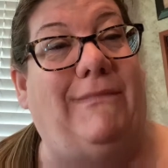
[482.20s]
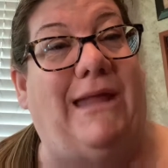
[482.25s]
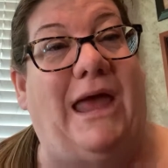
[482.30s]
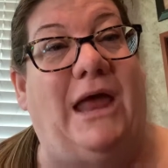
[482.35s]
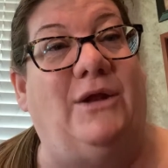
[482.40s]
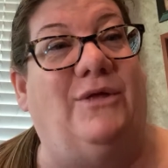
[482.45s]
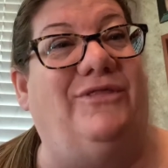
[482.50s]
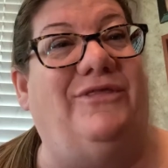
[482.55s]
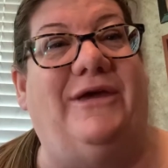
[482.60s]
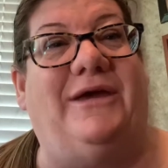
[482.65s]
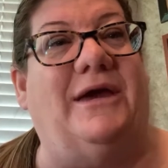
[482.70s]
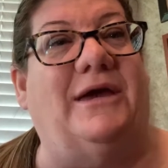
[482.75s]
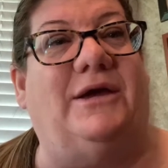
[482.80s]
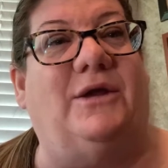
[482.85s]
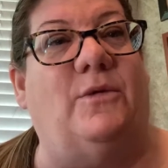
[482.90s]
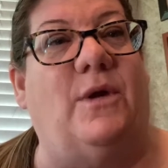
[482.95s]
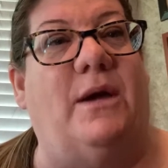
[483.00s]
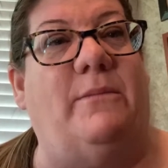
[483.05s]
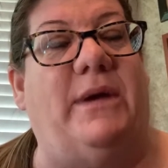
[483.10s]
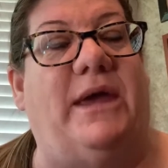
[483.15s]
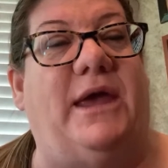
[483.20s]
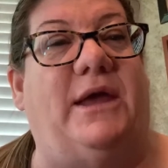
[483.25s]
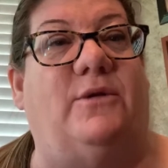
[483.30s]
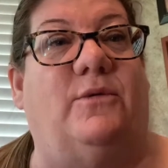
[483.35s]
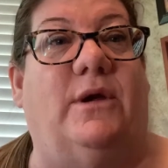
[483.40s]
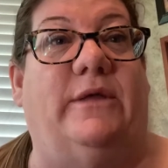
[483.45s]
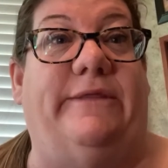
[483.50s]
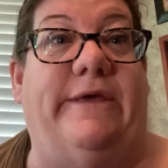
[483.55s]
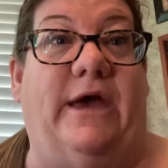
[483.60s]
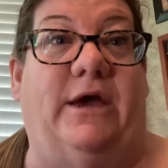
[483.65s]
I don't think I can wrap my head
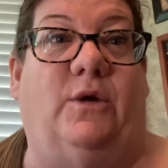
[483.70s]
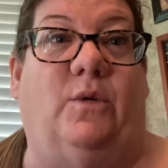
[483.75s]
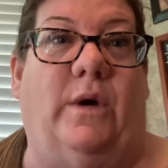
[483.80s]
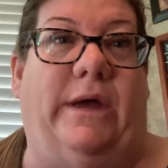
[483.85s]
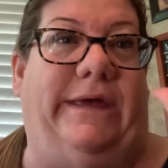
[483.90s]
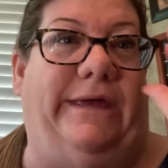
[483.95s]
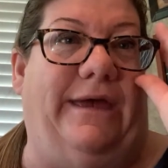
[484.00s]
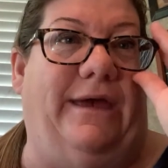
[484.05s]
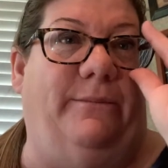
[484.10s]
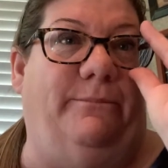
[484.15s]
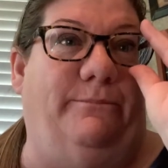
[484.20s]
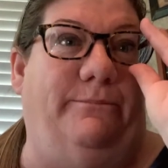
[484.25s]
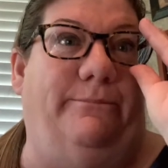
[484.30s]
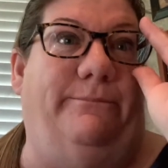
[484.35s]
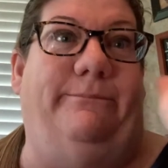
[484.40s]
around that quite yet.